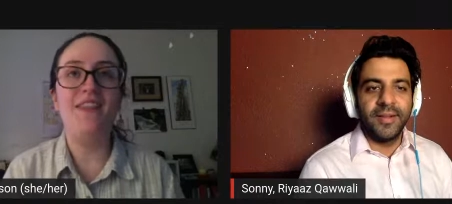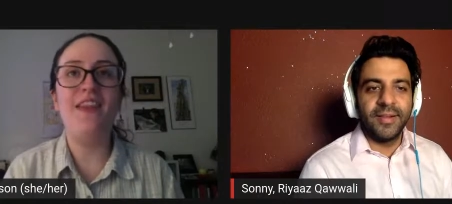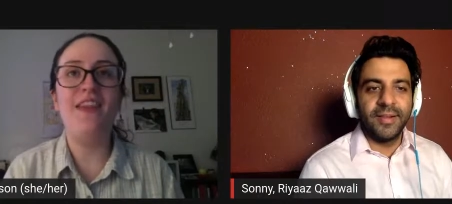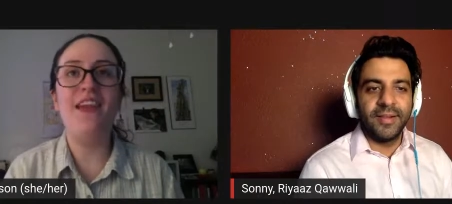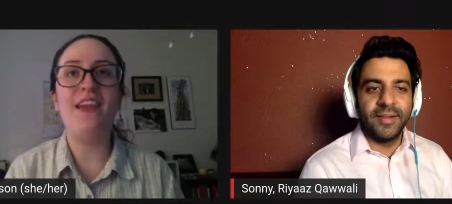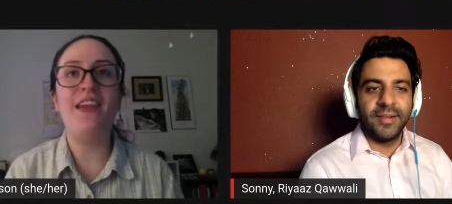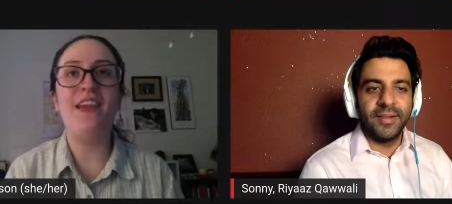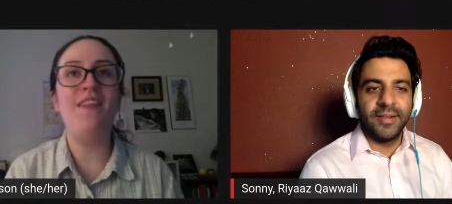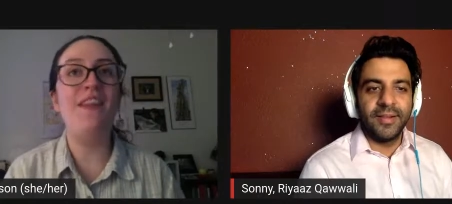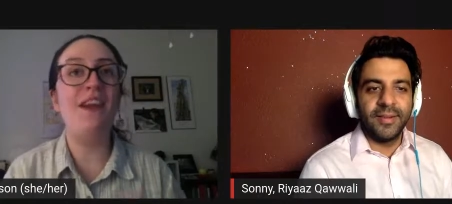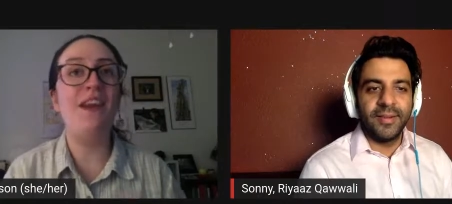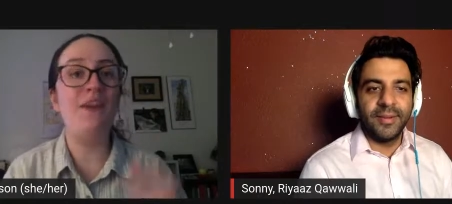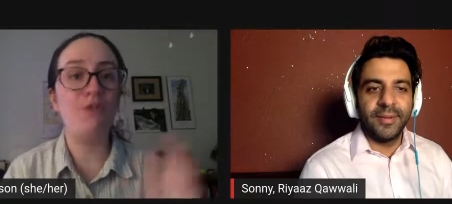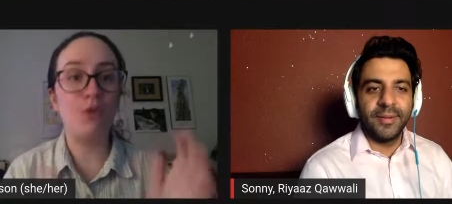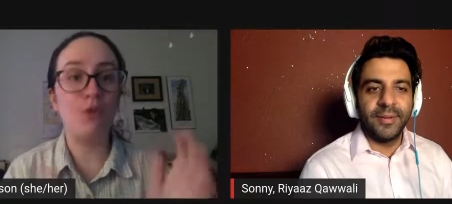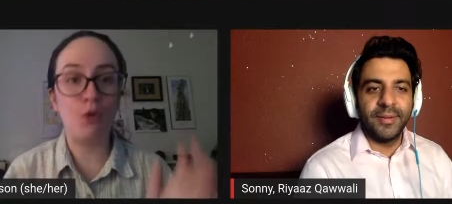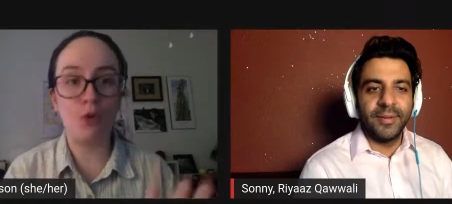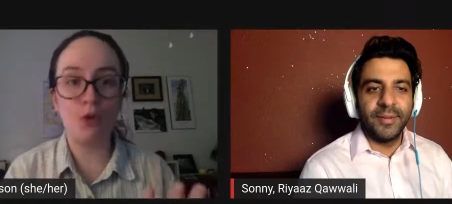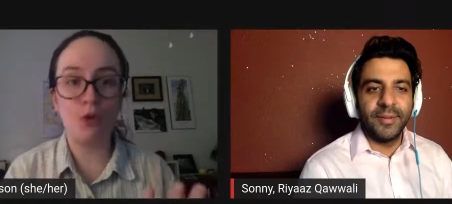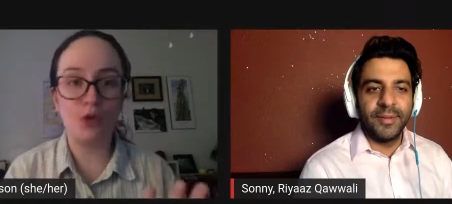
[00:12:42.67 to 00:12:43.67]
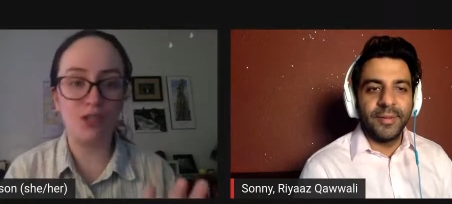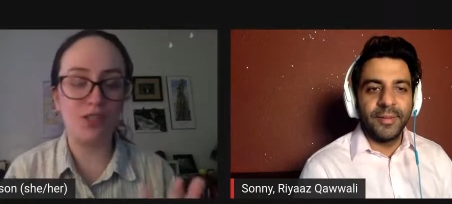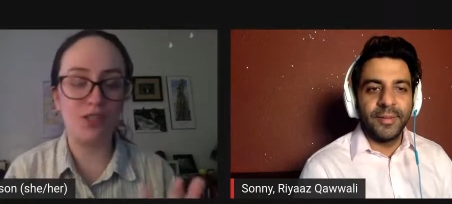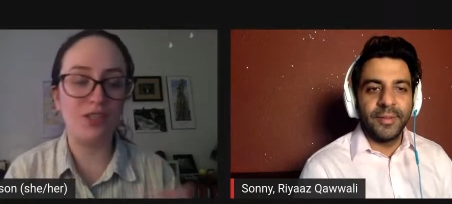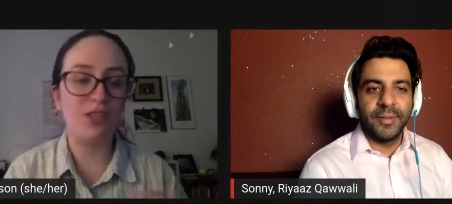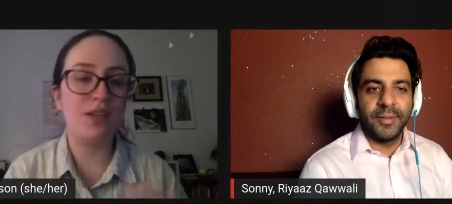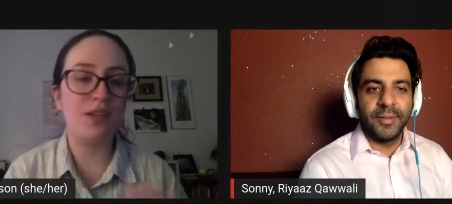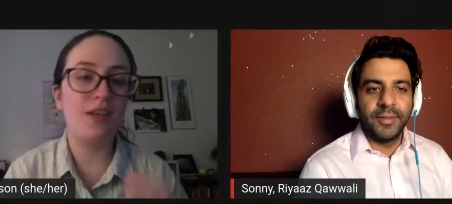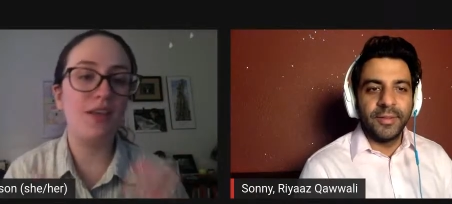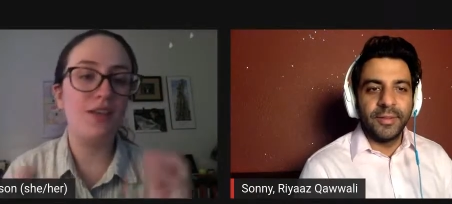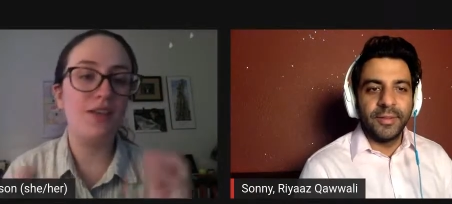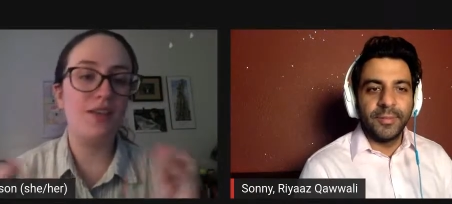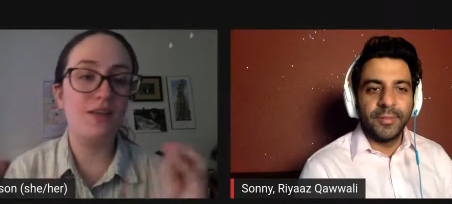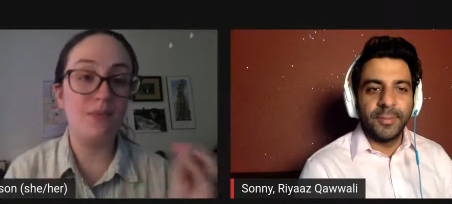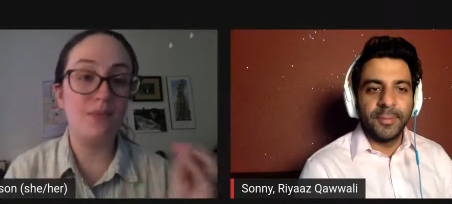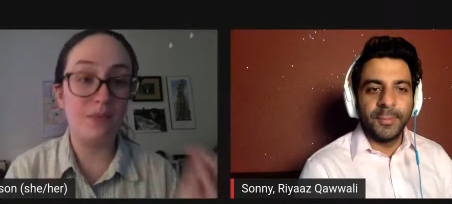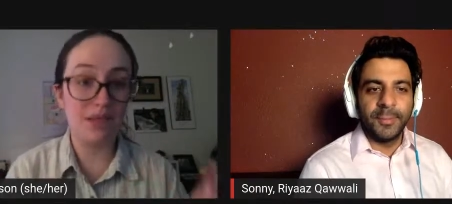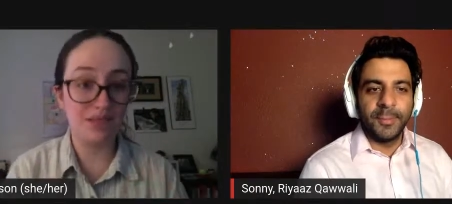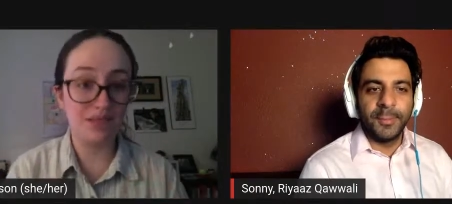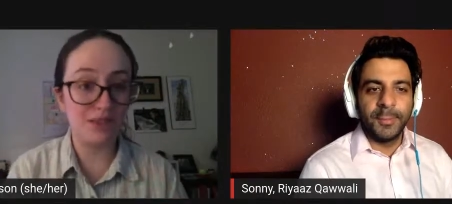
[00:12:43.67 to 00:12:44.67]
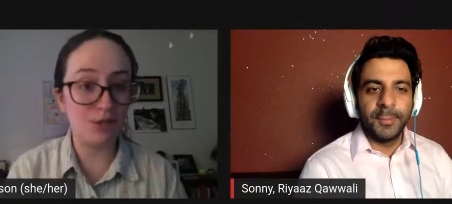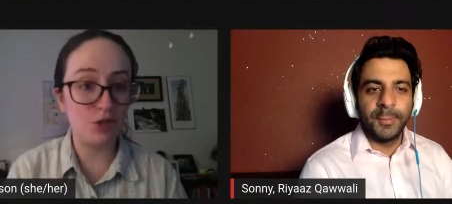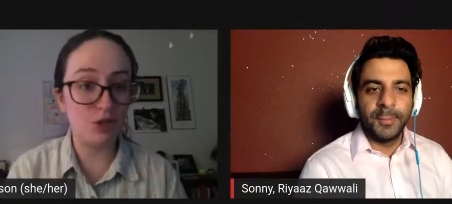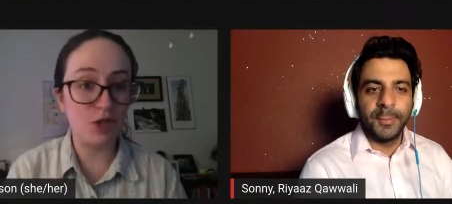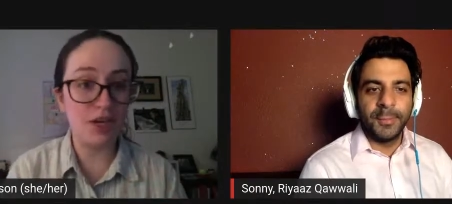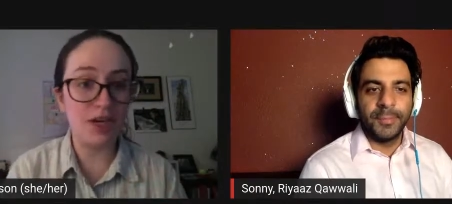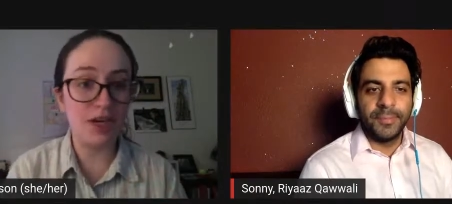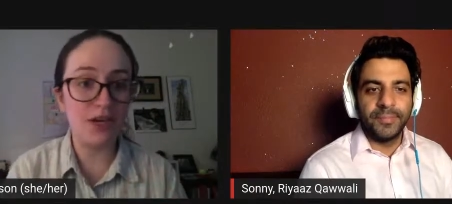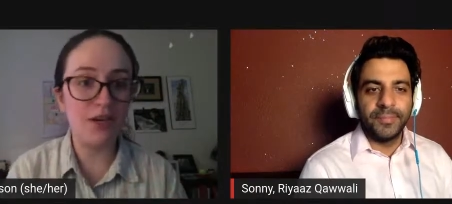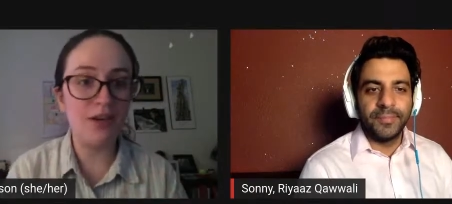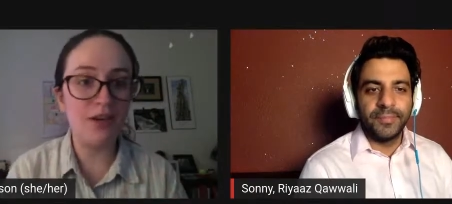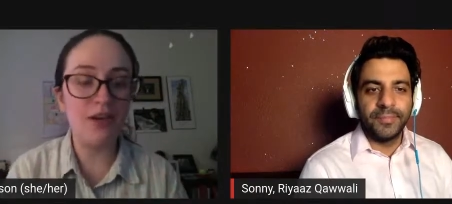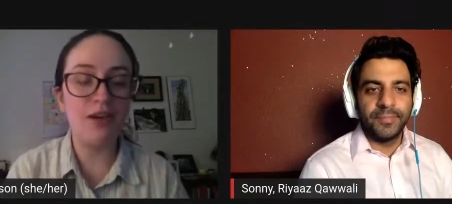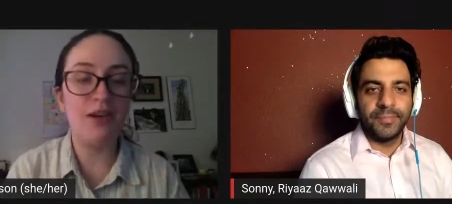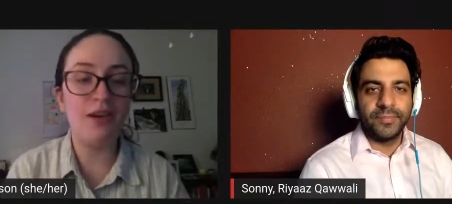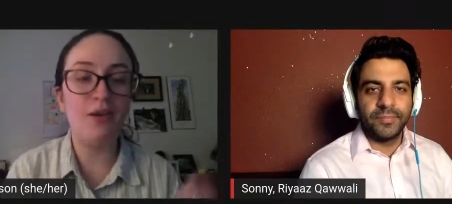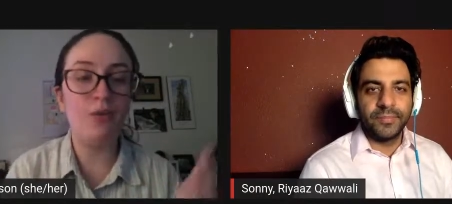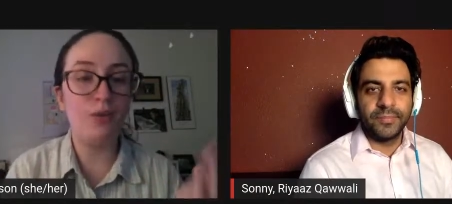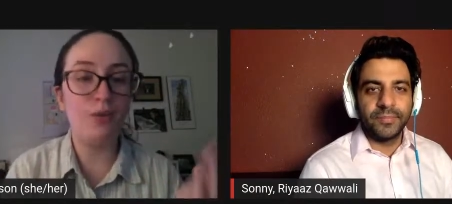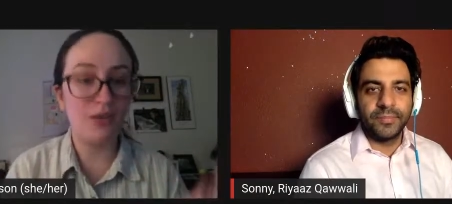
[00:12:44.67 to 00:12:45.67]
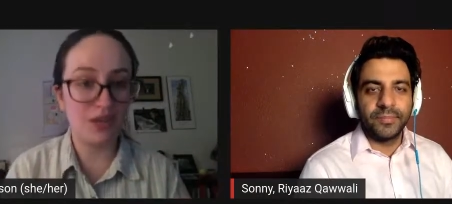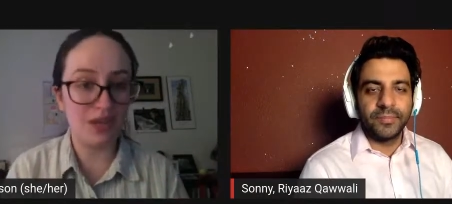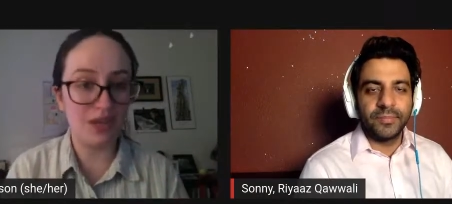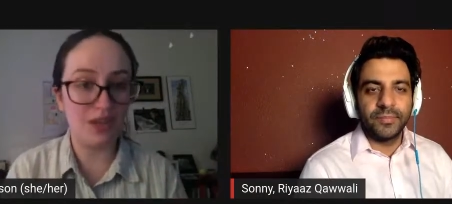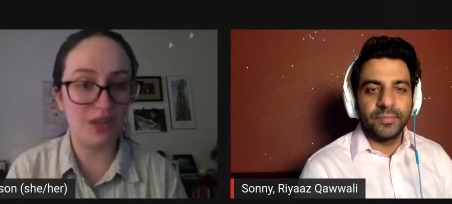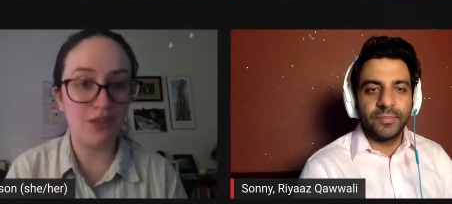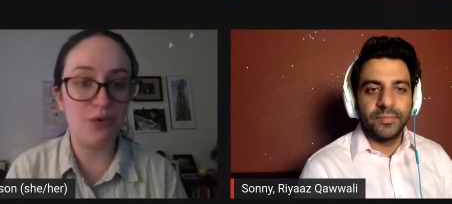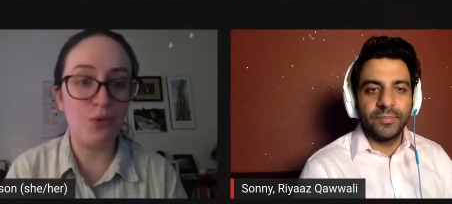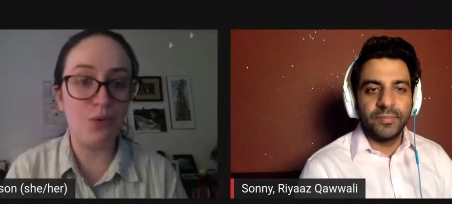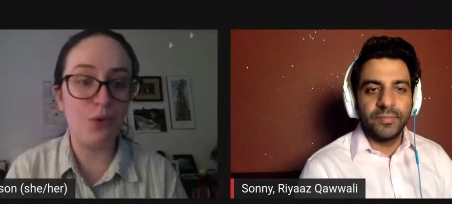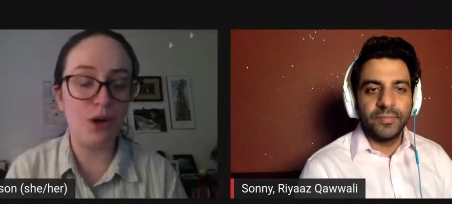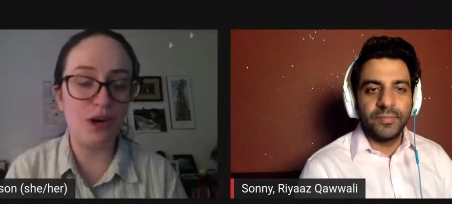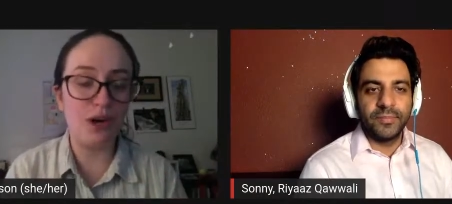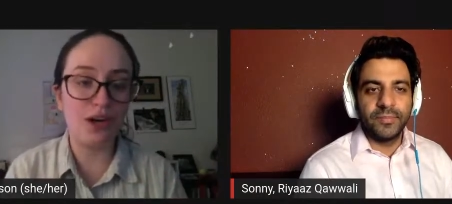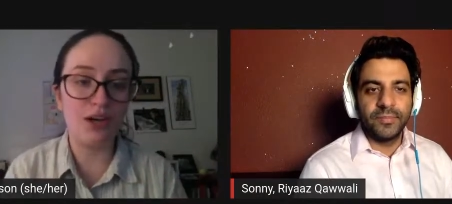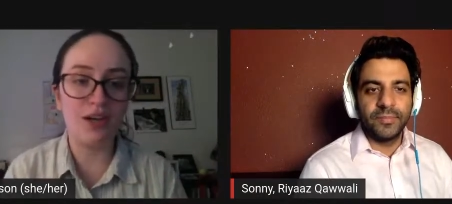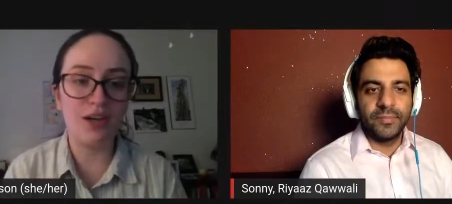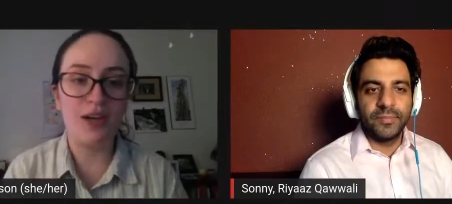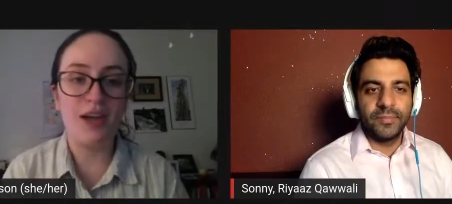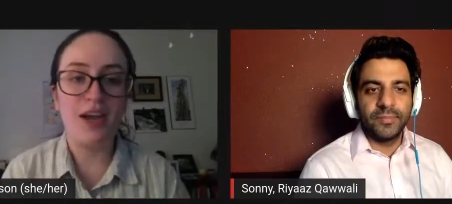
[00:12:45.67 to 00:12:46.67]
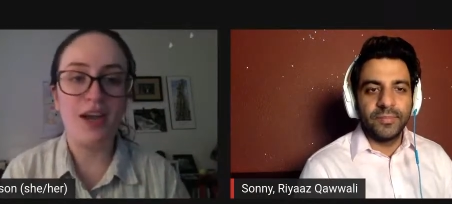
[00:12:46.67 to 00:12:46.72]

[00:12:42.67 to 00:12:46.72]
Speaker 1: and then and then of course the messaging within the work